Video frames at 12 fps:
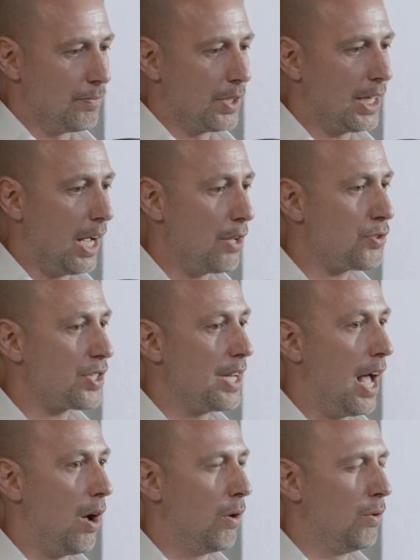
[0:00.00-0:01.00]
counts
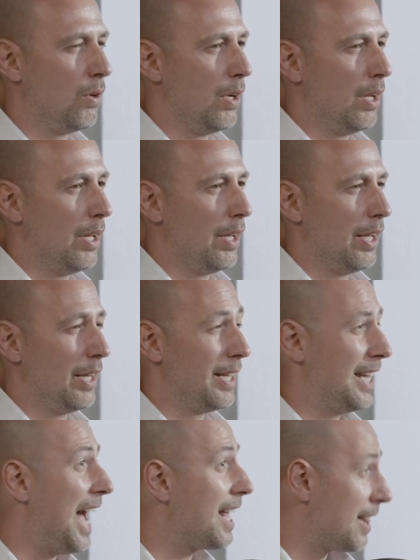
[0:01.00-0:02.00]
now
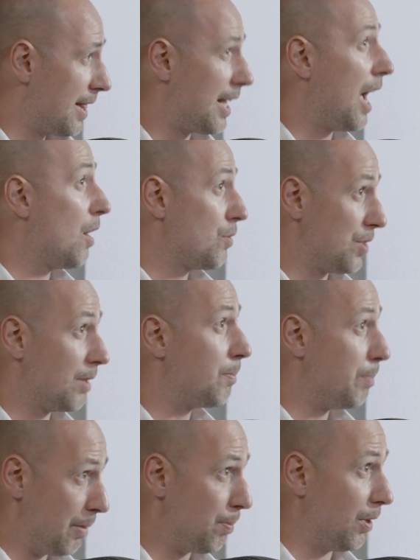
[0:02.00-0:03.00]
9,000
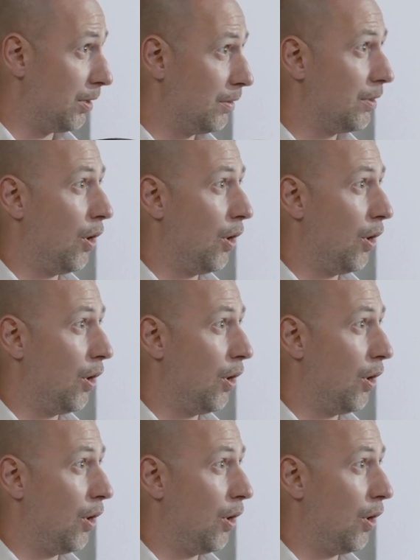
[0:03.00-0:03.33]
people